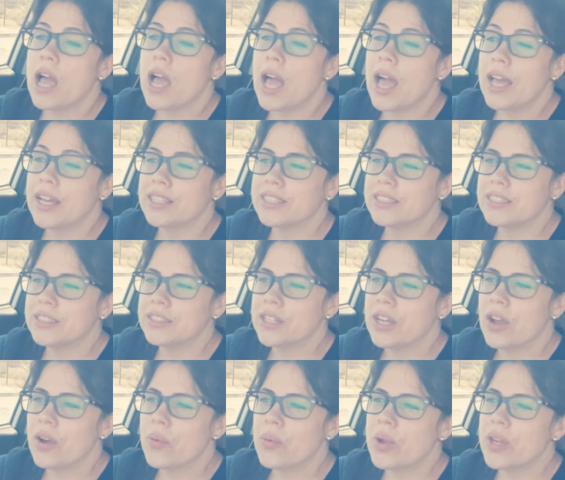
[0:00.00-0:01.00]
And
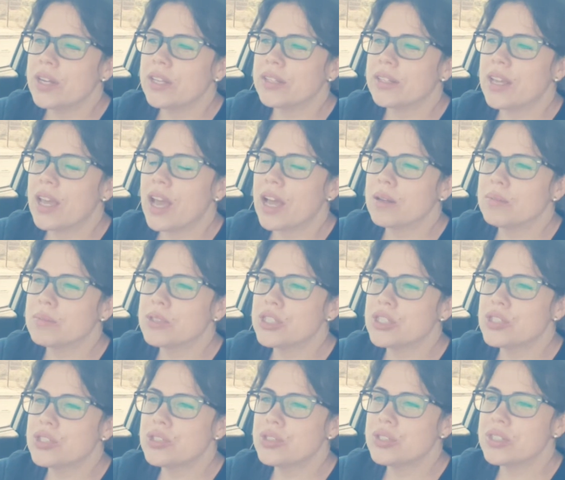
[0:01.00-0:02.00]
when it
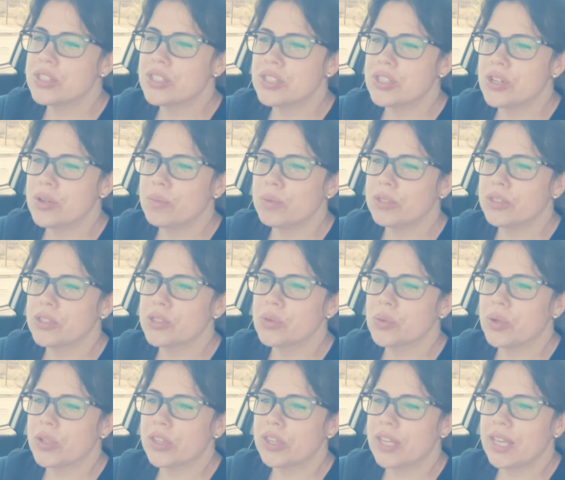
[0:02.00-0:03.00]
comes to disturbance
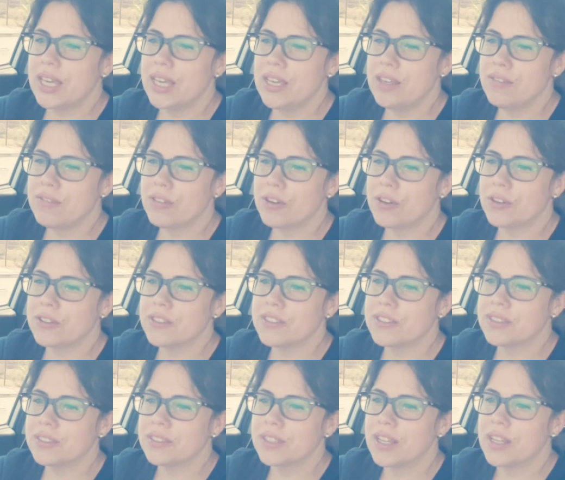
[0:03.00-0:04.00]
with the
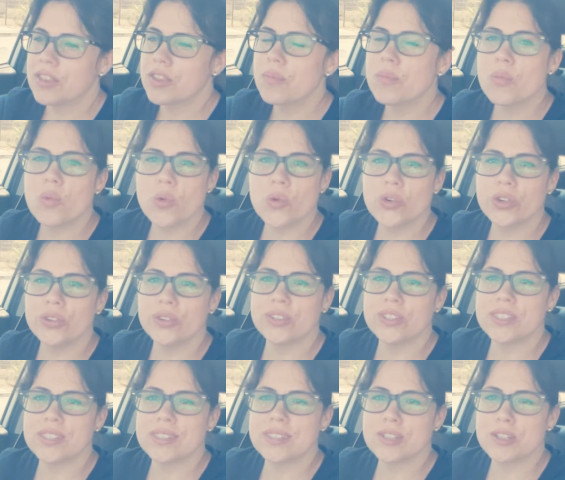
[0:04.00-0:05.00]
kefirs, the more you
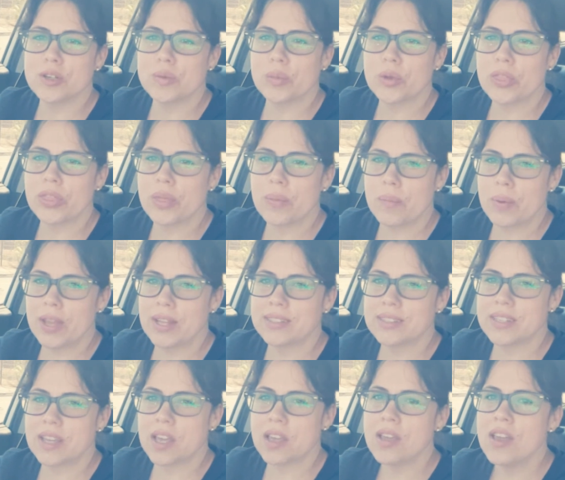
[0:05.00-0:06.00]
disturb it, the
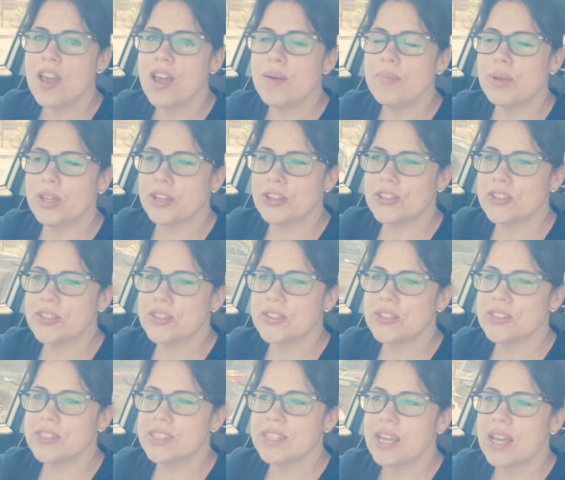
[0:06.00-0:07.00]
better,
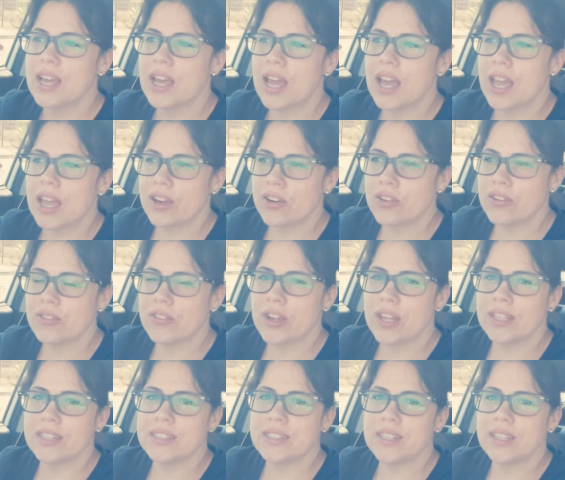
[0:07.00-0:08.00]
because
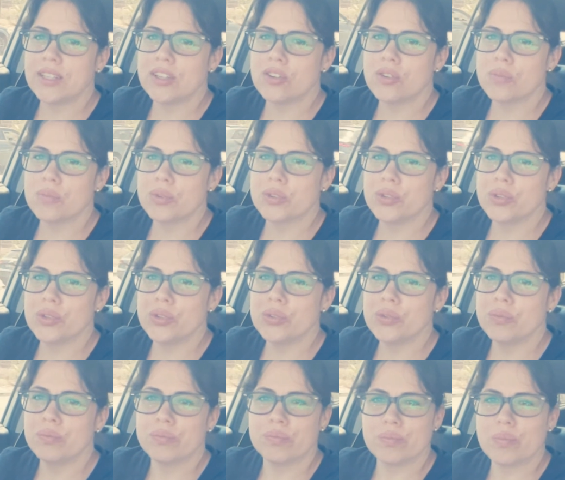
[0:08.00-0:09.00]
aggravating your
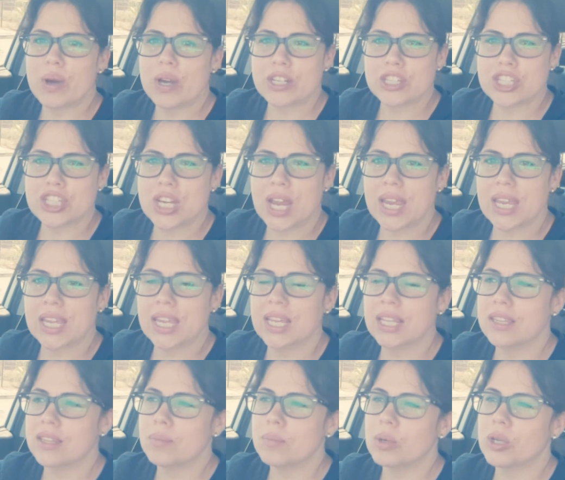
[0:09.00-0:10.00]
brew by
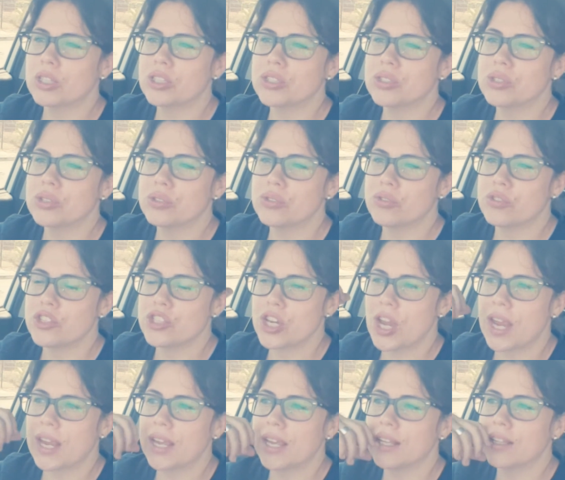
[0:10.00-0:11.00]
shaking the bottle or
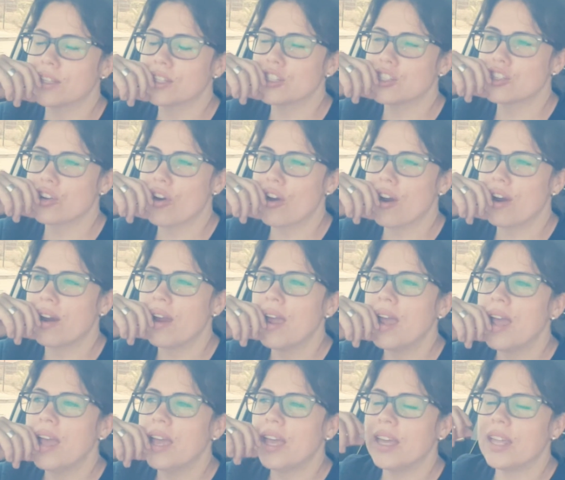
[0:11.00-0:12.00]
shaking the jar,
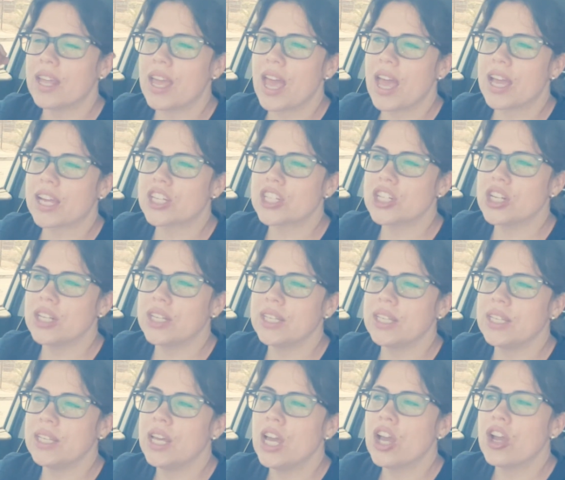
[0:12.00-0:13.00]
it
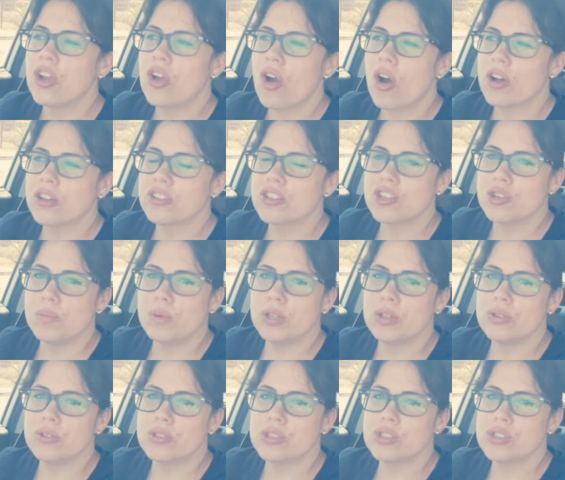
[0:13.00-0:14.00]
actually
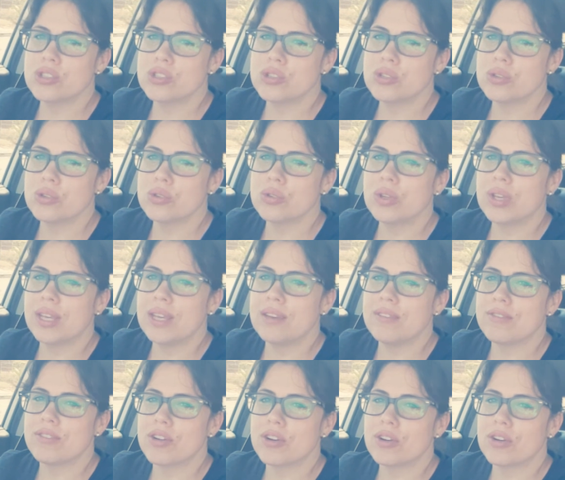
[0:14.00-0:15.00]
contributes to
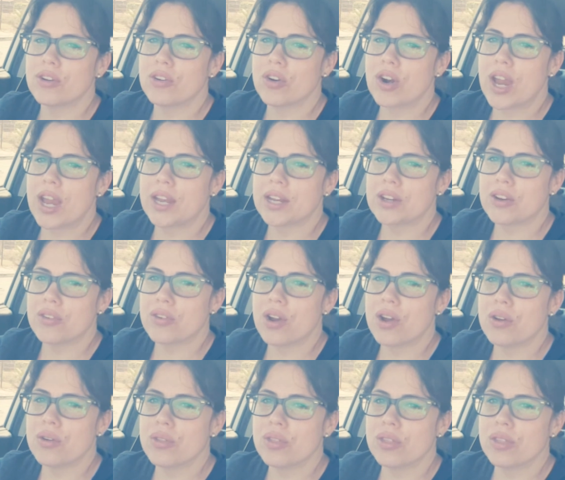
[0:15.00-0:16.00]
kefir grain
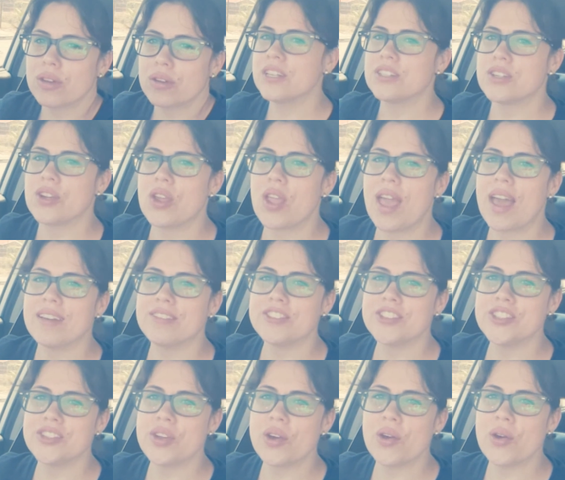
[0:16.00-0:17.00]
growth. So you have
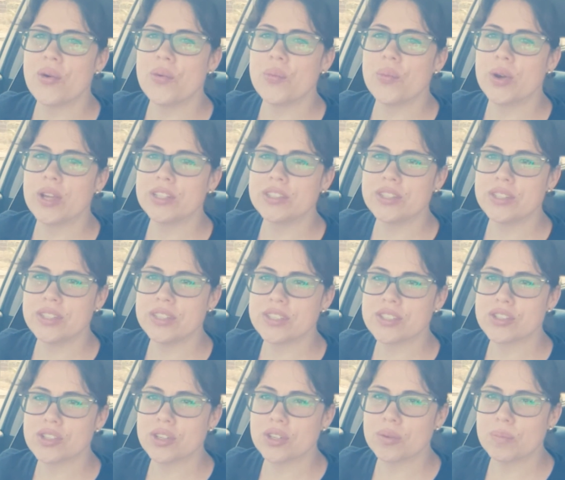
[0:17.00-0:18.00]
to know when to
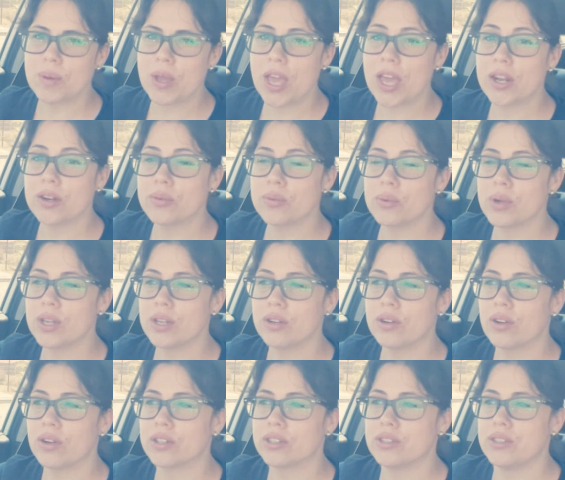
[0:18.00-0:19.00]
disturb and when
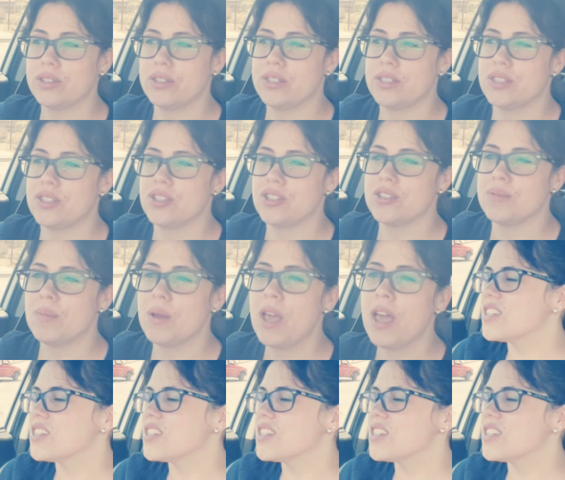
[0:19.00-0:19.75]
not to disturb.